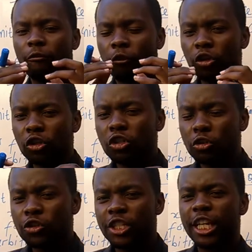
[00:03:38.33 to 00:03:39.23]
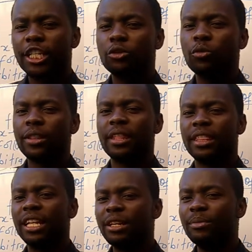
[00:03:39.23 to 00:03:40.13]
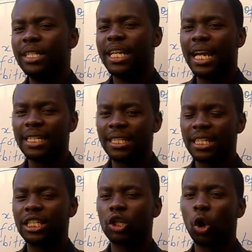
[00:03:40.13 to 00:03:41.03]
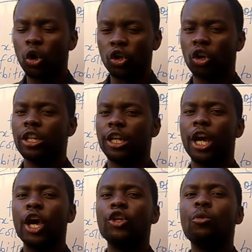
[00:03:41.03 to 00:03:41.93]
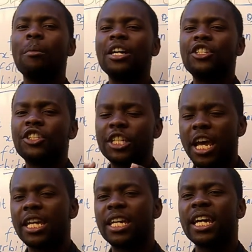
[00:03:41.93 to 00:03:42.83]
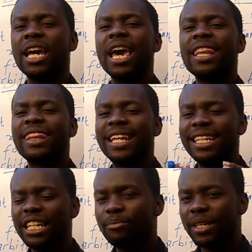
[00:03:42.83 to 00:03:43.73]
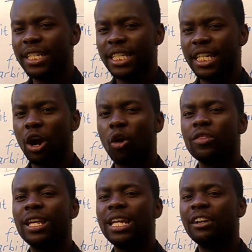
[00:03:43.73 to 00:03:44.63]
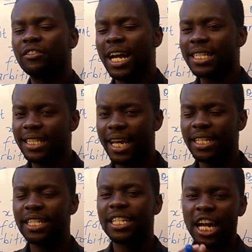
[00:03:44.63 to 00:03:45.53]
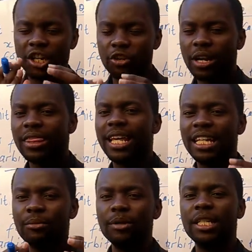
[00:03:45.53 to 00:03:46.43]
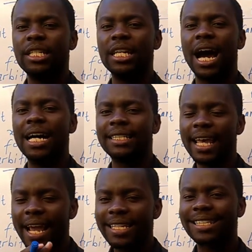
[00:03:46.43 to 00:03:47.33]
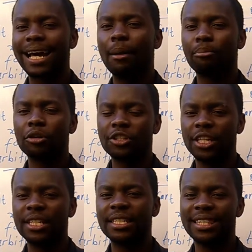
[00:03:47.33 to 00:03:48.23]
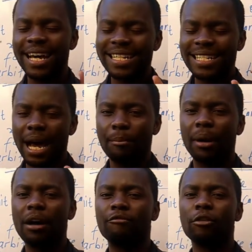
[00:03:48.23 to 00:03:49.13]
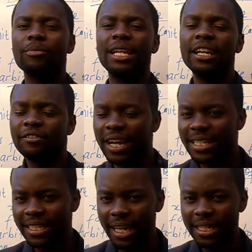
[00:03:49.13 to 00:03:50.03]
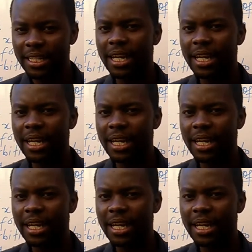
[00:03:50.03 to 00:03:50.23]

for you to state whether the limit exists or not, you must check the limit on the left hand side, calculate the limit as x approaches that number from the left hand side,